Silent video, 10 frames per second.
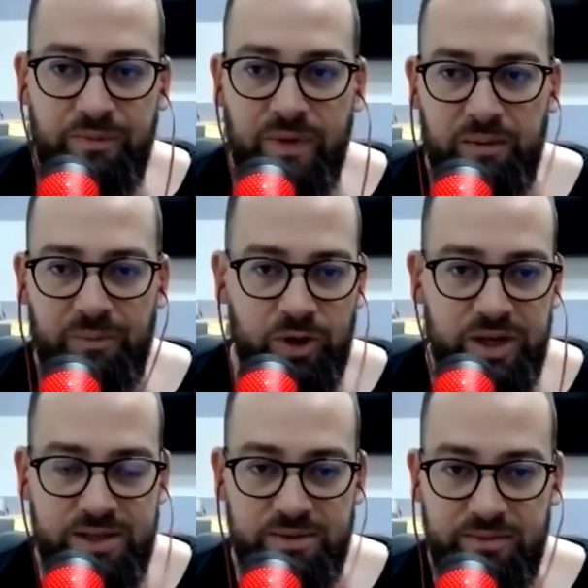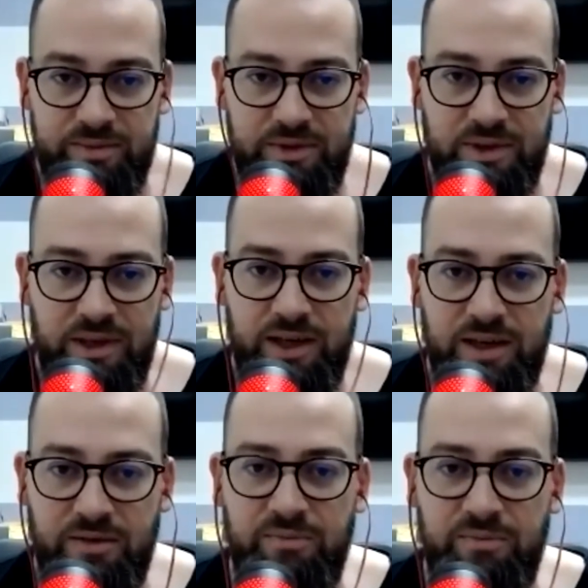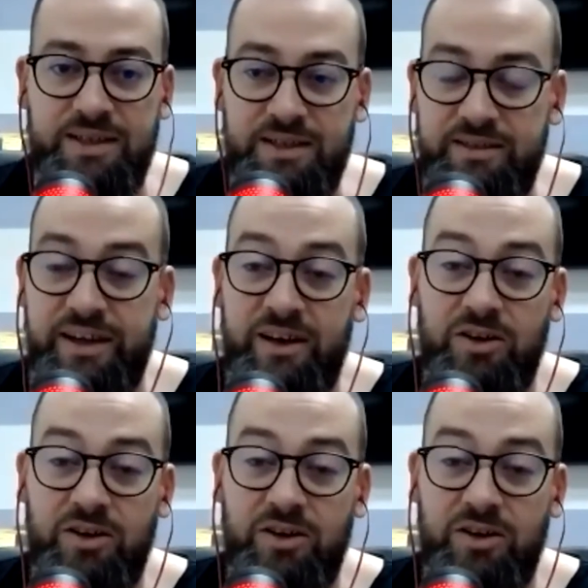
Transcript: employees but their